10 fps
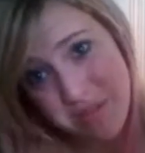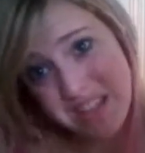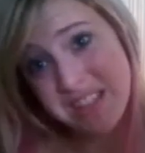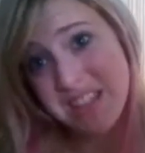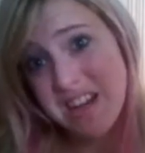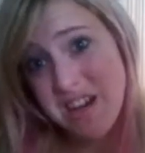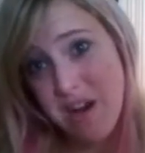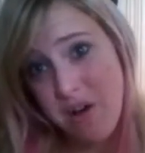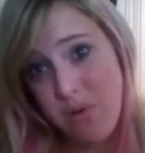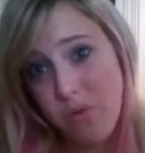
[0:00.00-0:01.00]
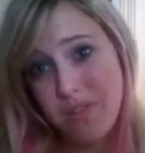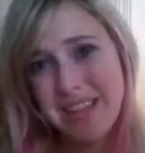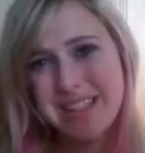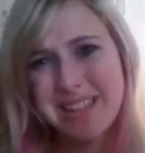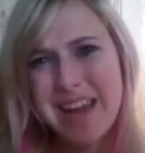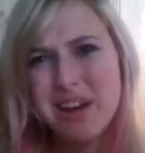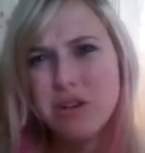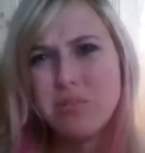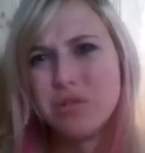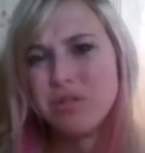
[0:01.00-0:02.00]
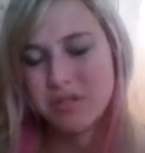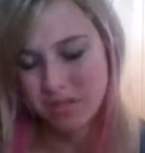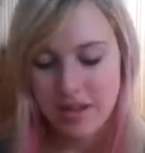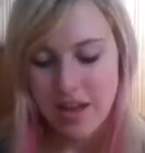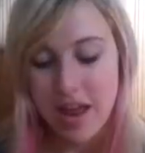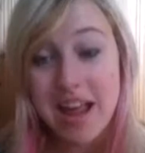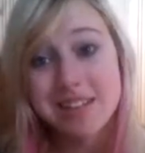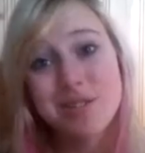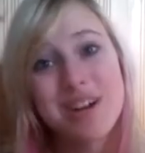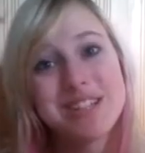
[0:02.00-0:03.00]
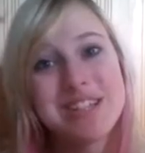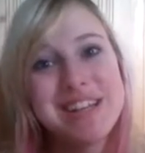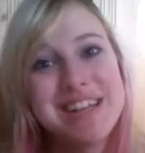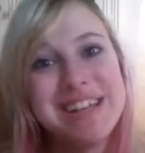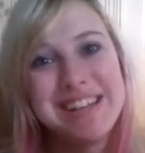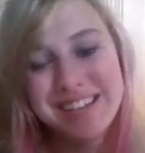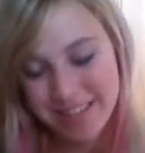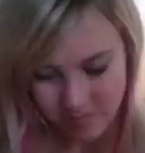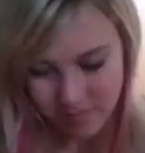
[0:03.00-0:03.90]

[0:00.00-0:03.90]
what it means, then no. That's terrible. Next question!